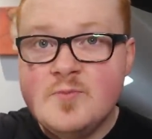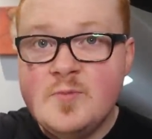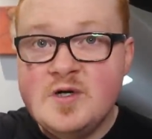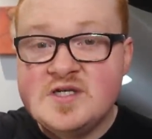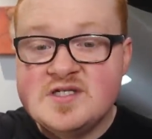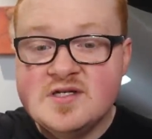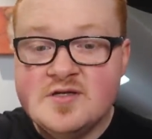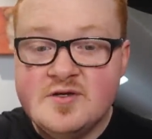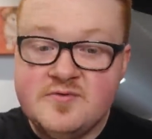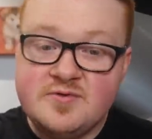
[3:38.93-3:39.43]

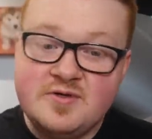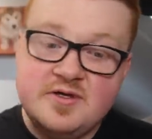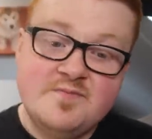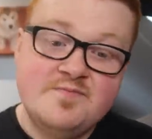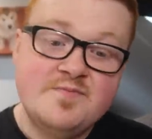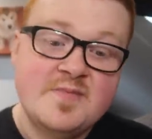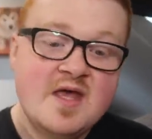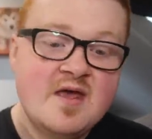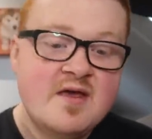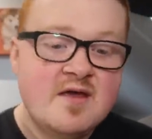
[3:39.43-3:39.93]
we salute
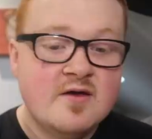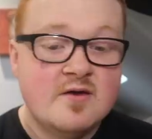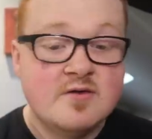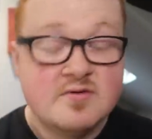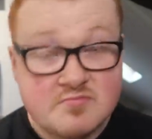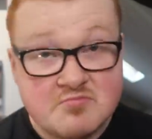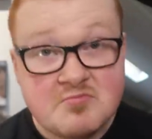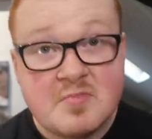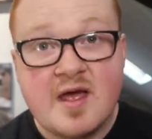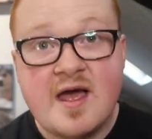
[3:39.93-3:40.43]
you.
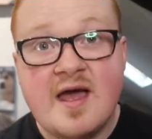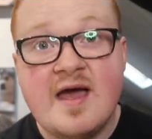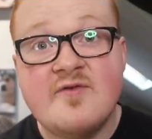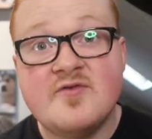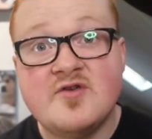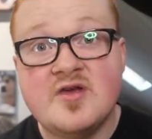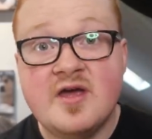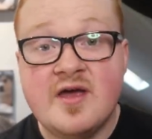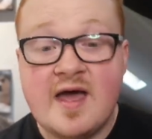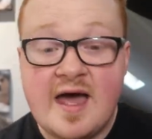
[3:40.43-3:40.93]

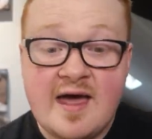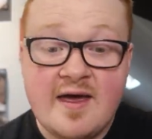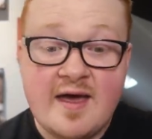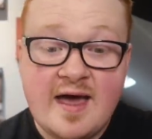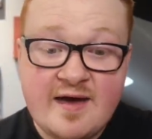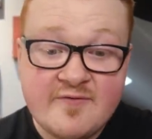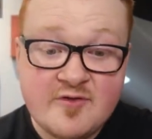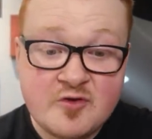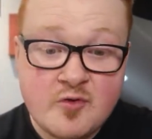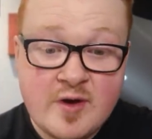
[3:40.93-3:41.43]
Have
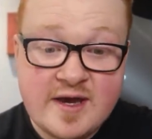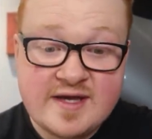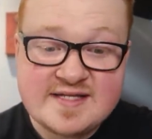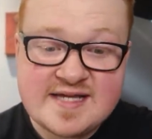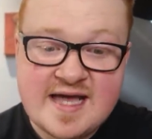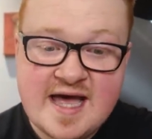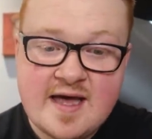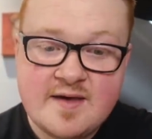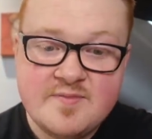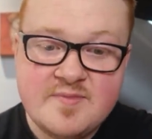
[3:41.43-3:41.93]
a great
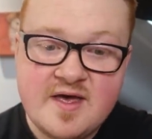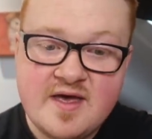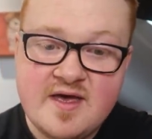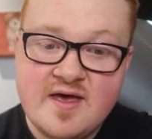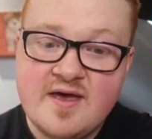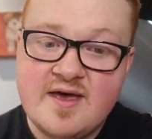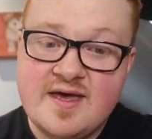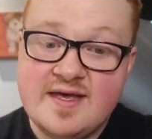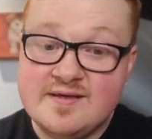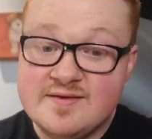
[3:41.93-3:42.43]
time
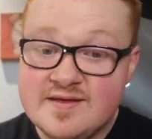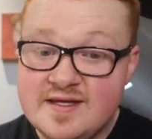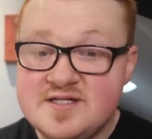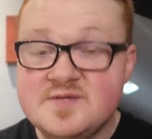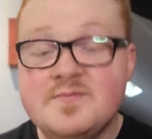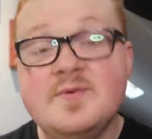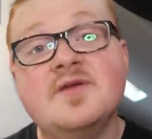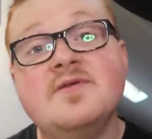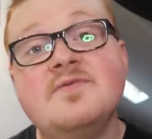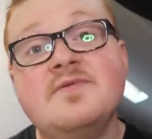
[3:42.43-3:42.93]
in
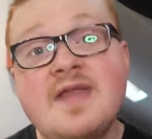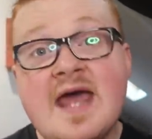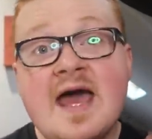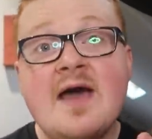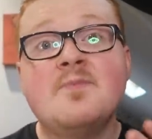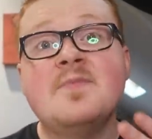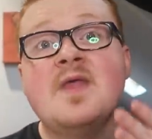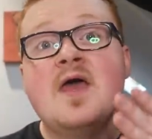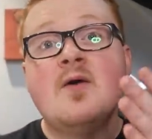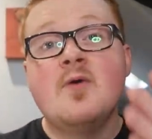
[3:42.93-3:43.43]
Lisbon.
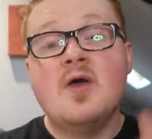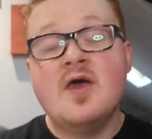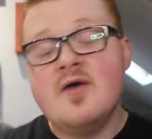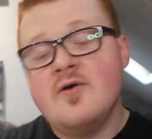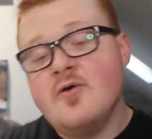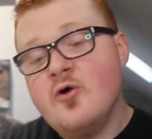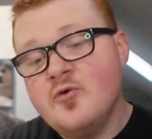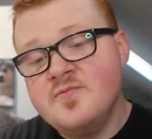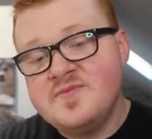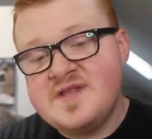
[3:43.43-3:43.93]
Now,
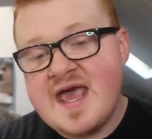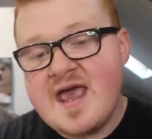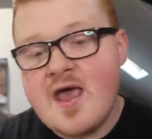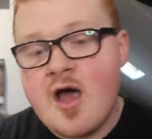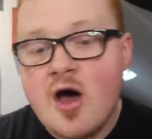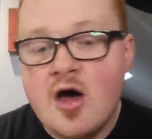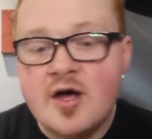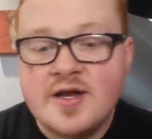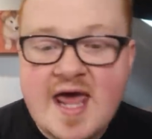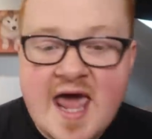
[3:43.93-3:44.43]

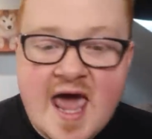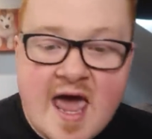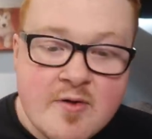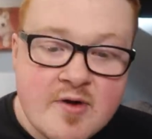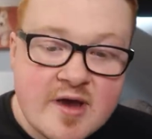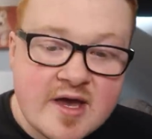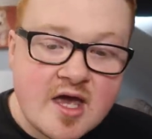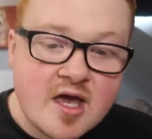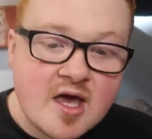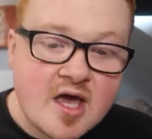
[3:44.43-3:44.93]
update on
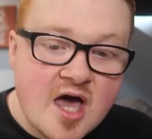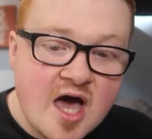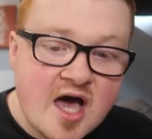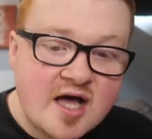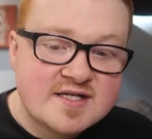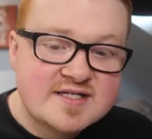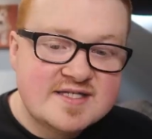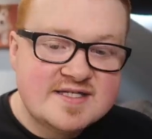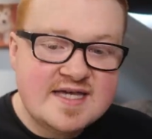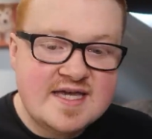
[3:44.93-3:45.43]
Eric
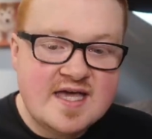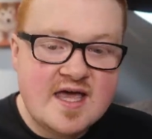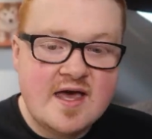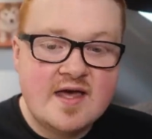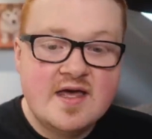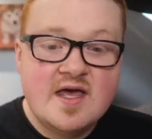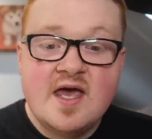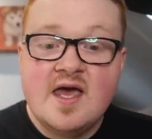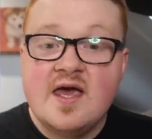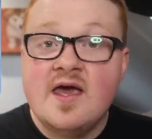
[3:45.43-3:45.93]

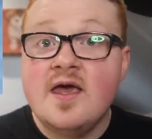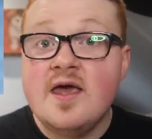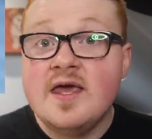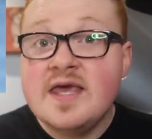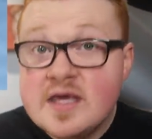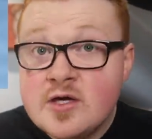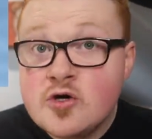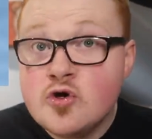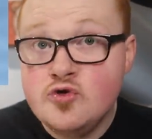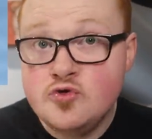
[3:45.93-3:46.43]
Garcia.
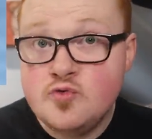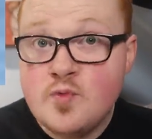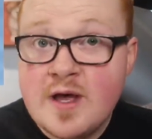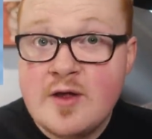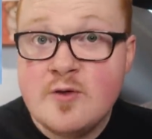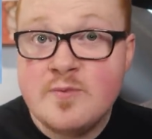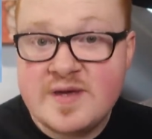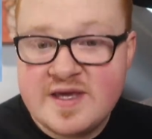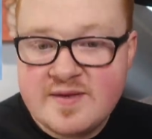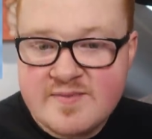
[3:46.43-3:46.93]
He could
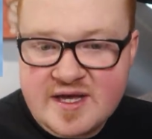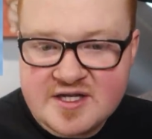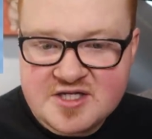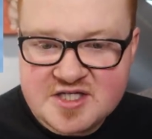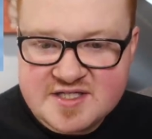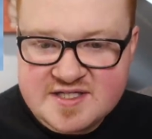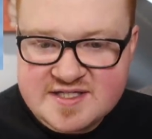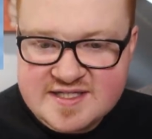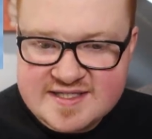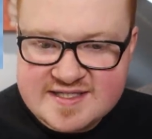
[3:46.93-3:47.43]
well be
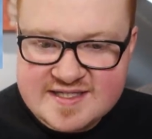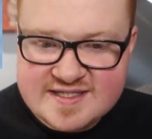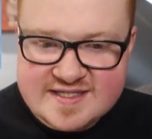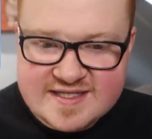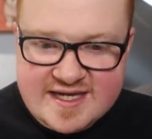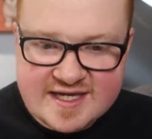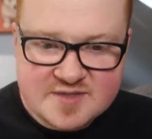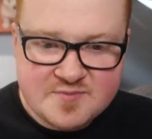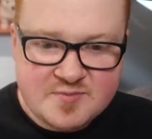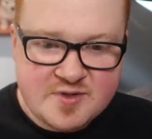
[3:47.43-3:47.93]
Manchester City's
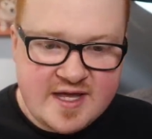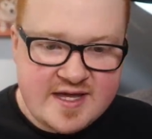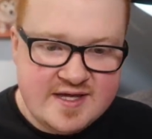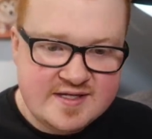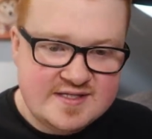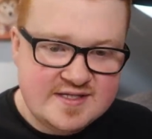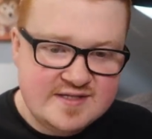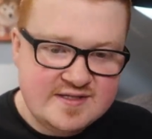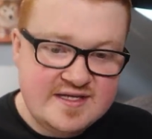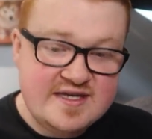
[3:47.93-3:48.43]
next
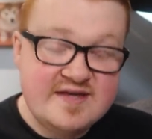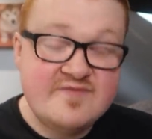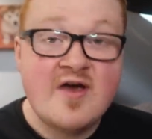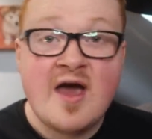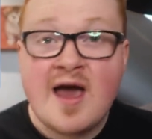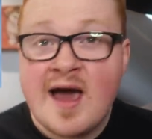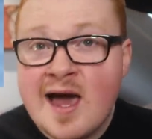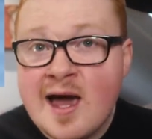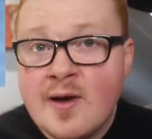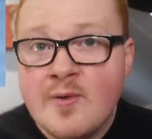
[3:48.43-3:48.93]
player to leave.
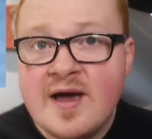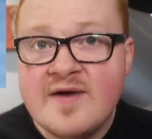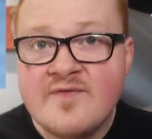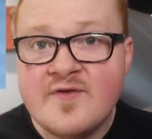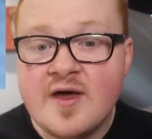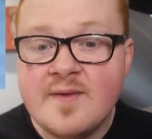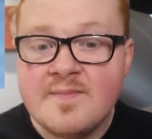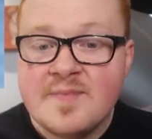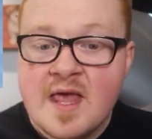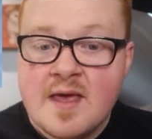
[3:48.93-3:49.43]

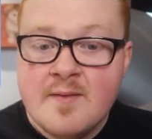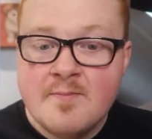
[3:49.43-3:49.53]
However,